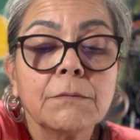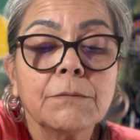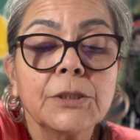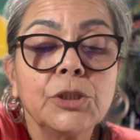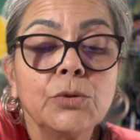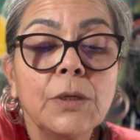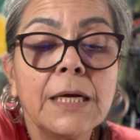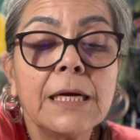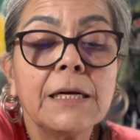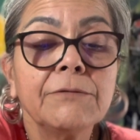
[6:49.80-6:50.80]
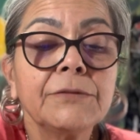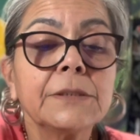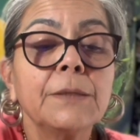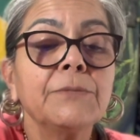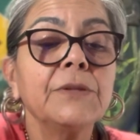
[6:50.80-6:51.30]
but you have
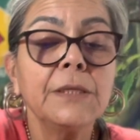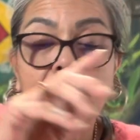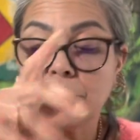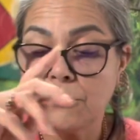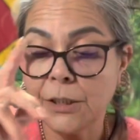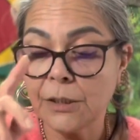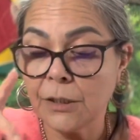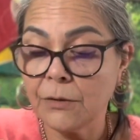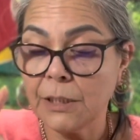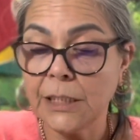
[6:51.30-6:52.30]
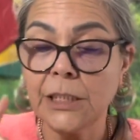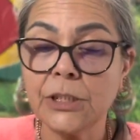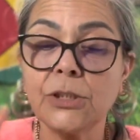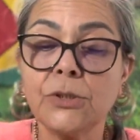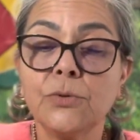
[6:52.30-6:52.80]
something, a reoccurring
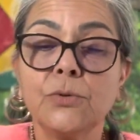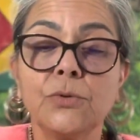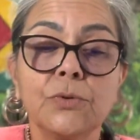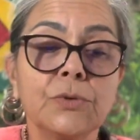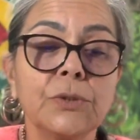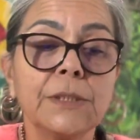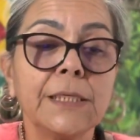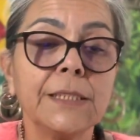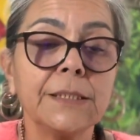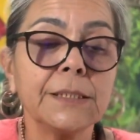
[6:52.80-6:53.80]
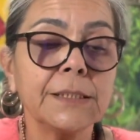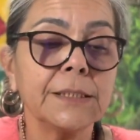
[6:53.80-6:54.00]
issue that is,